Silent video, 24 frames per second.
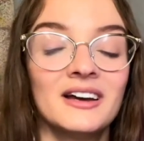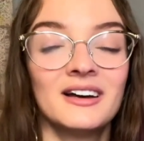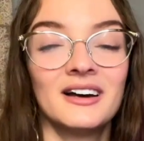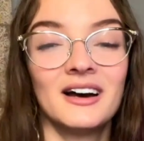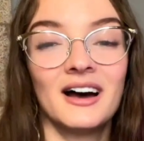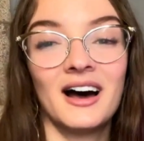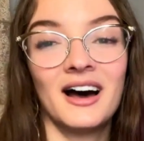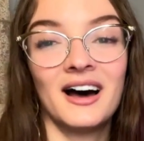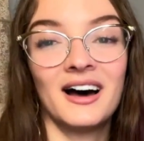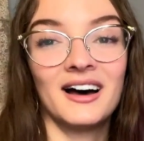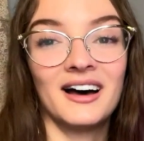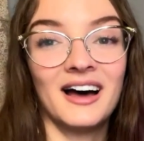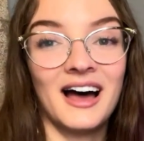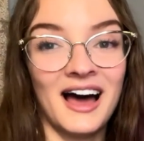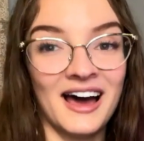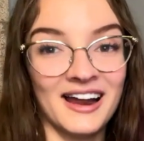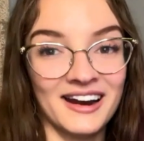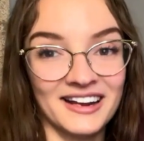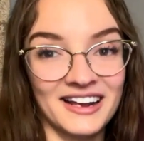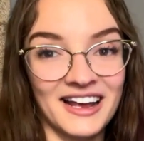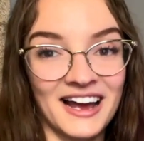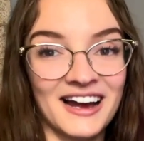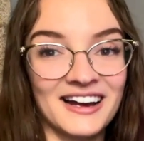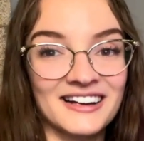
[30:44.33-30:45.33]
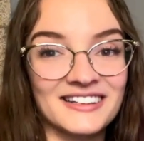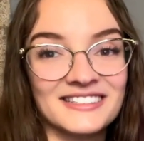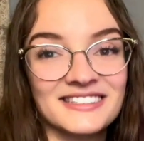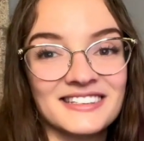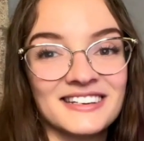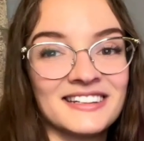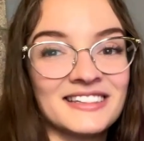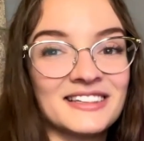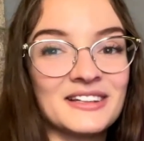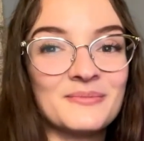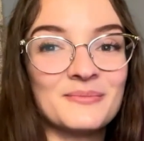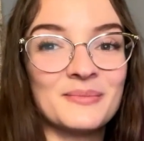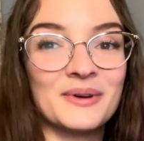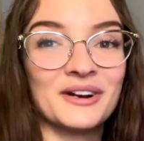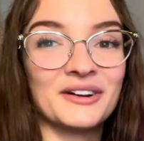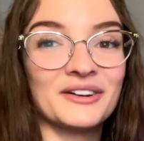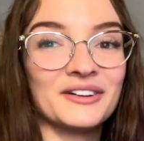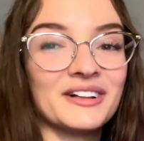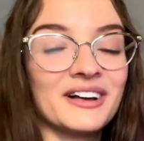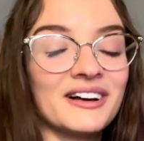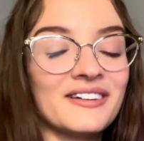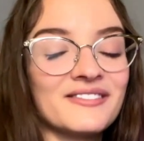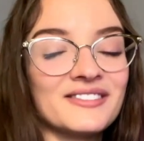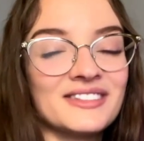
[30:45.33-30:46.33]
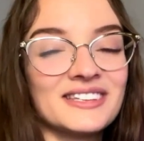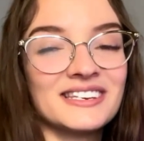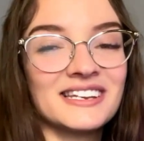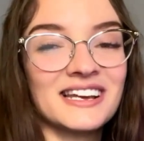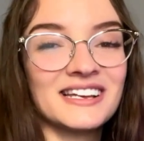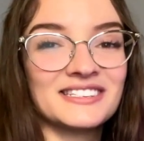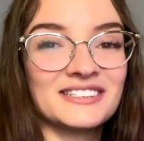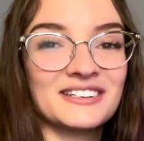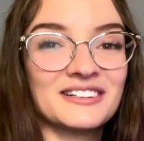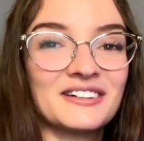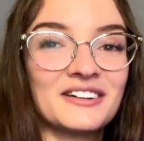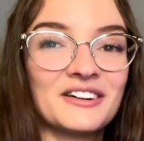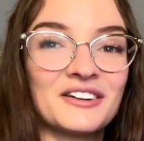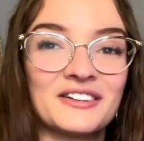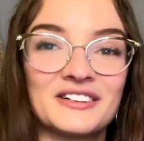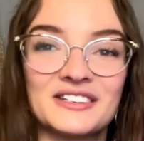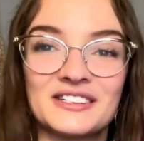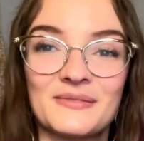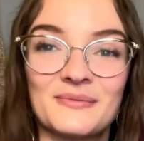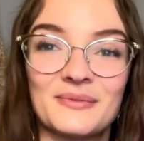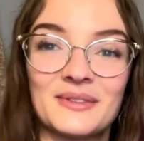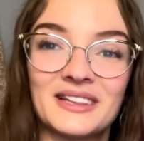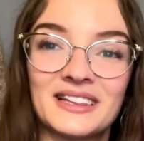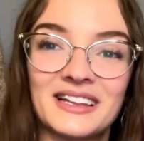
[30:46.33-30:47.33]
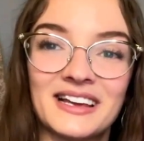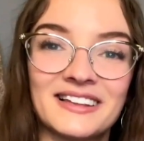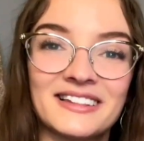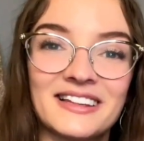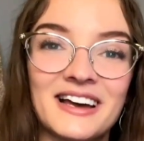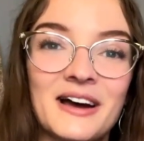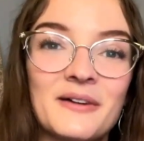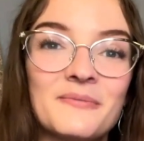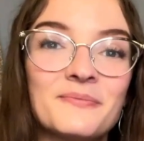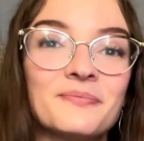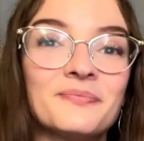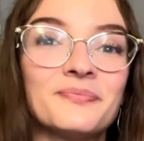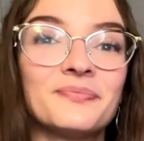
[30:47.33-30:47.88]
out of gas in the middle of the desert or something like that.